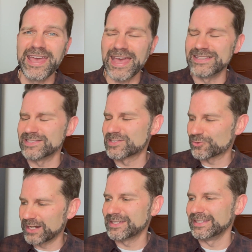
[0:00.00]
and
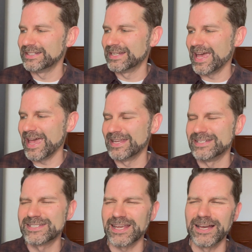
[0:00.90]
striking
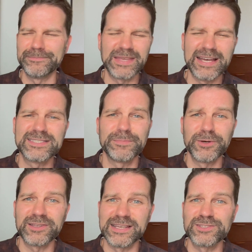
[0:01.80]
and um, yeah it's a
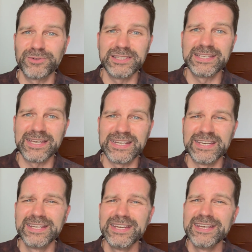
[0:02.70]
book that's really going to